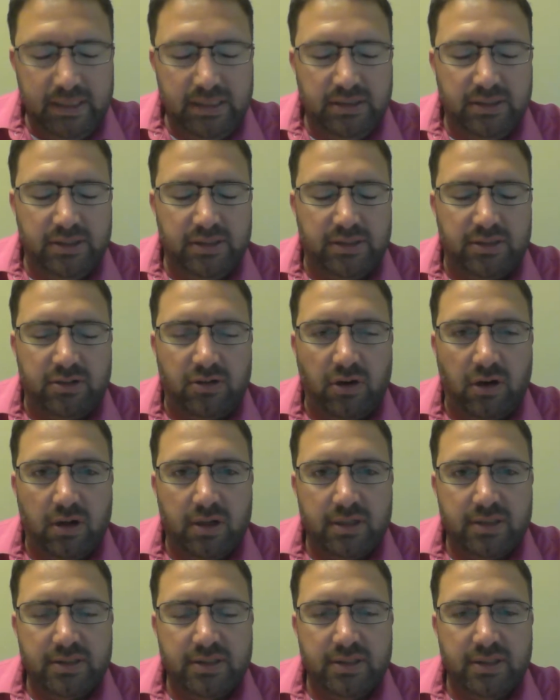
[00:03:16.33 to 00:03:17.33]
just
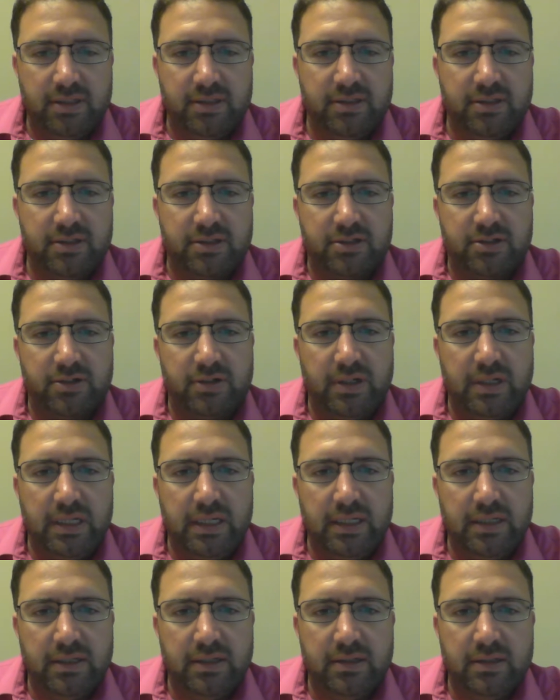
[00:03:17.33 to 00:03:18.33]
cross the
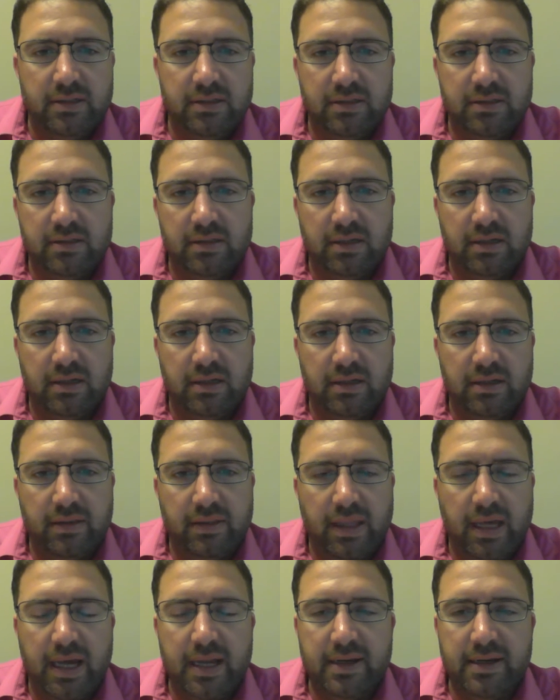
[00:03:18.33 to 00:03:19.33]
screen
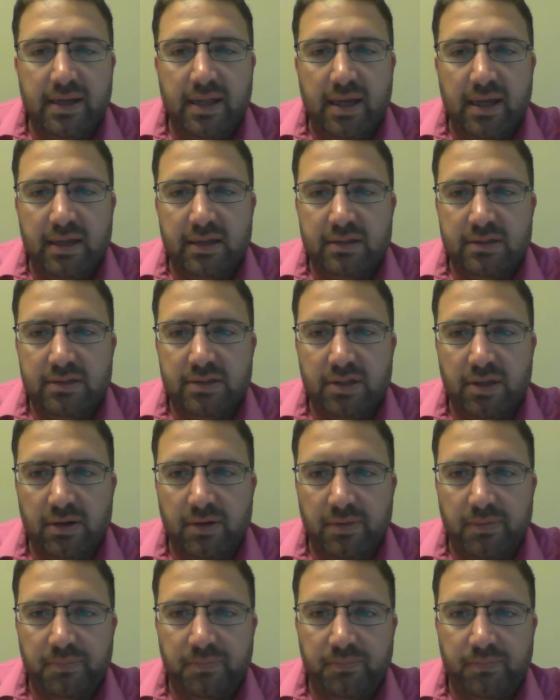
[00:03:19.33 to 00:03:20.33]
that day.
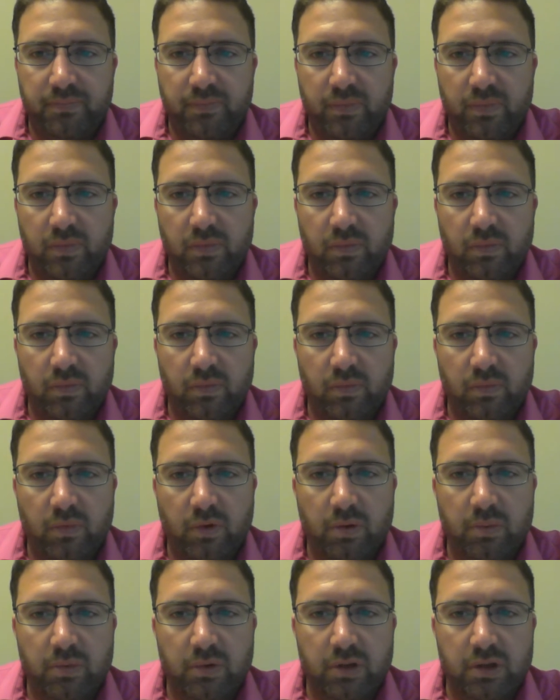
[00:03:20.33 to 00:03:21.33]
So
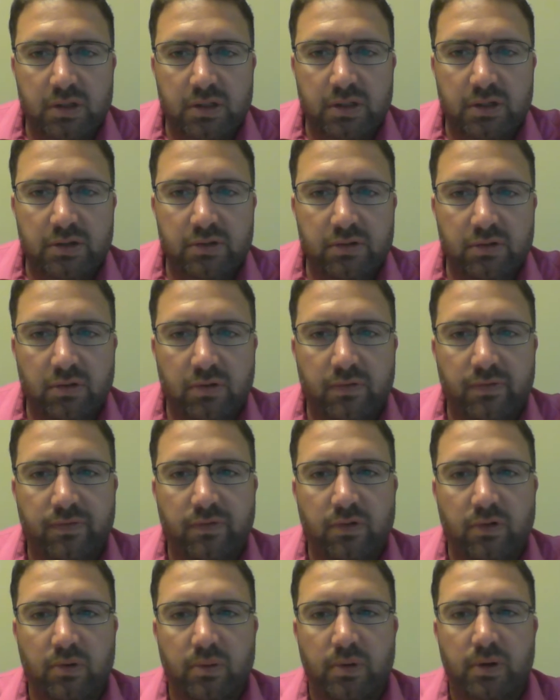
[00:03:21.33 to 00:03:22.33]
what we'll look to do going
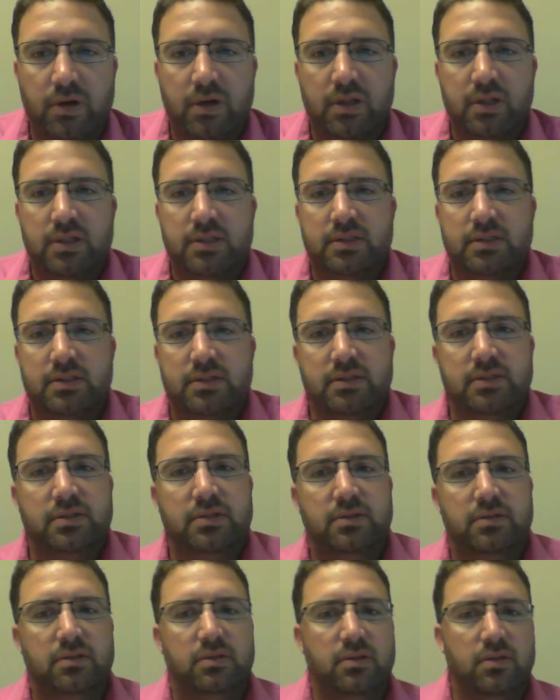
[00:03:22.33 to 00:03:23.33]
forward is
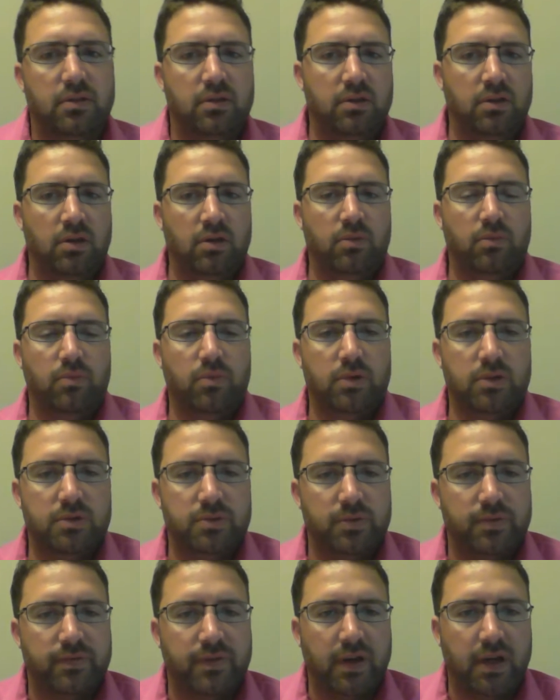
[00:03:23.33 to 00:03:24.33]
once
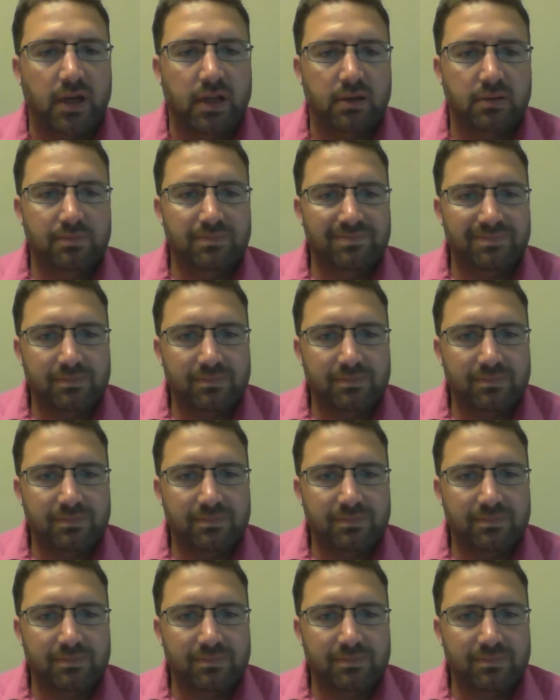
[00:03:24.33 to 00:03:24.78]
we've got